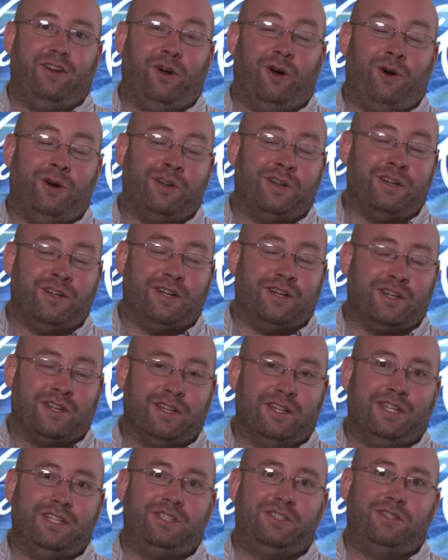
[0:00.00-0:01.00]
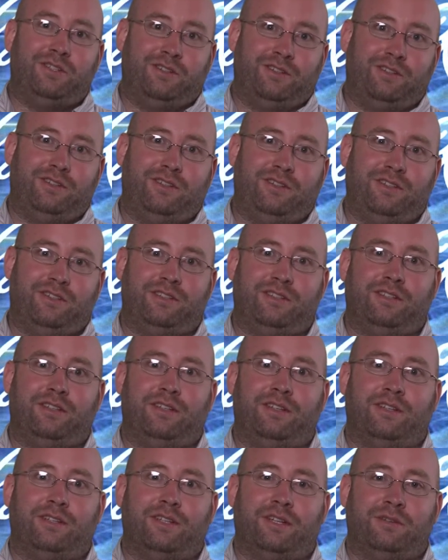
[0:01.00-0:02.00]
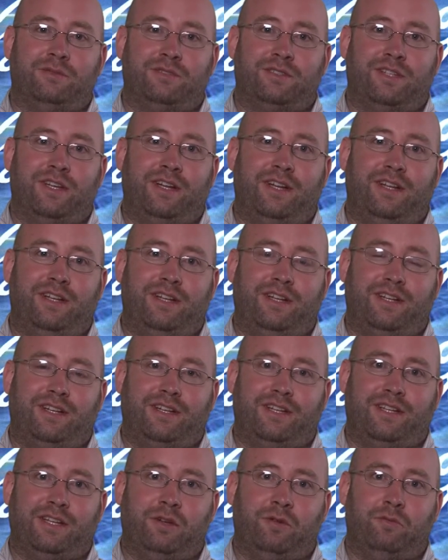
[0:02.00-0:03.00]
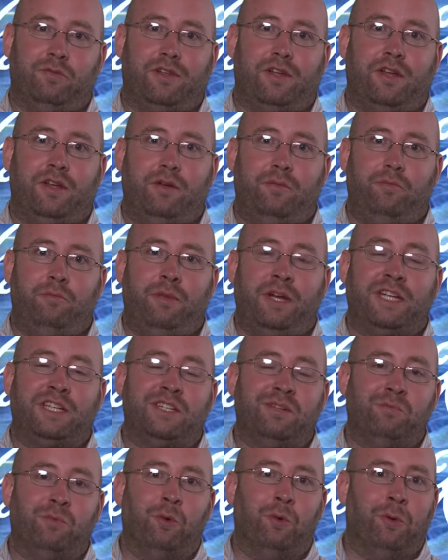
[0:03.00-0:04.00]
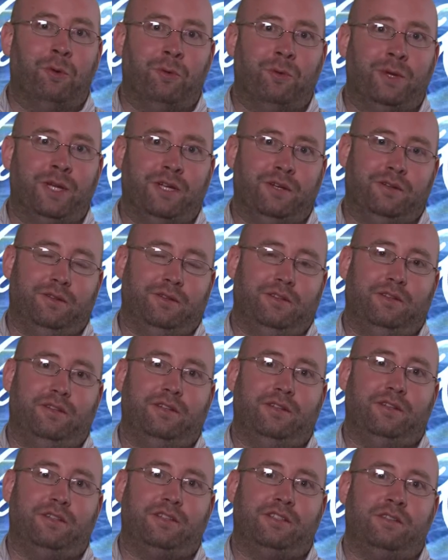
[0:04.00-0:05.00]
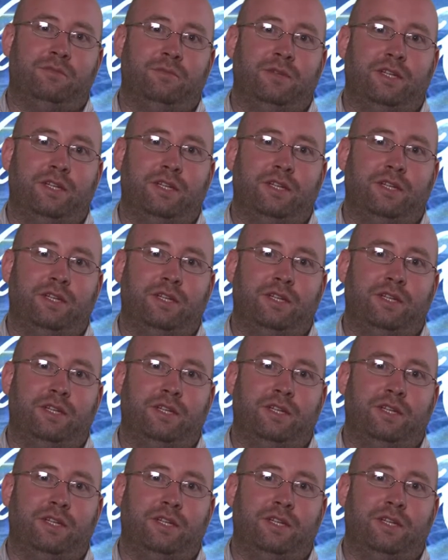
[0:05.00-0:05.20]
on a glacier that I'm studying. I think it makes it more real to